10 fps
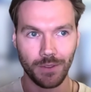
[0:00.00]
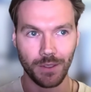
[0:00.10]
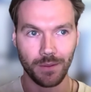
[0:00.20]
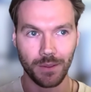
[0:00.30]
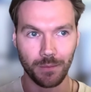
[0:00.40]

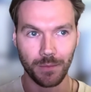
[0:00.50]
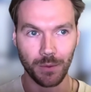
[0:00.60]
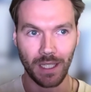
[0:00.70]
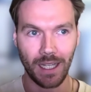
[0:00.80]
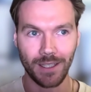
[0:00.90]
You would
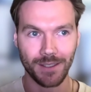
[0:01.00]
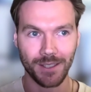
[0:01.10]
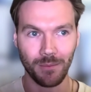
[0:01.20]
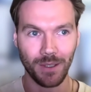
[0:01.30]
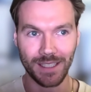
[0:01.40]
hire
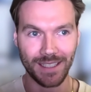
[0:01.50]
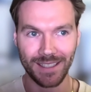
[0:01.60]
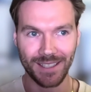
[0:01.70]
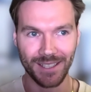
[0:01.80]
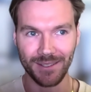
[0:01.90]
somebody
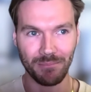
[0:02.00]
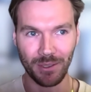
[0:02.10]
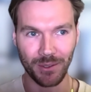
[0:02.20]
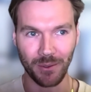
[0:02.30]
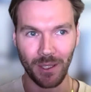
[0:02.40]
to build
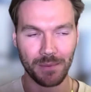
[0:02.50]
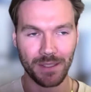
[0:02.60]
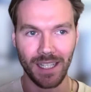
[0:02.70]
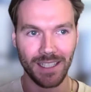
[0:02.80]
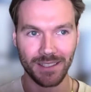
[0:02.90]
your
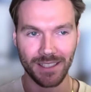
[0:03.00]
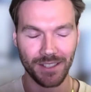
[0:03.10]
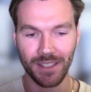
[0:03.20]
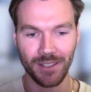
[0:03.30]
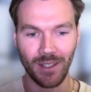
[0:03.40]
website because you didn't
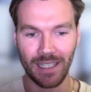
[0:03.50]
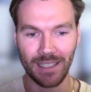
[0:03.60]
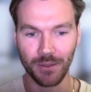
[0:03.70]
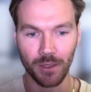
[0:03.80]
know how to do it,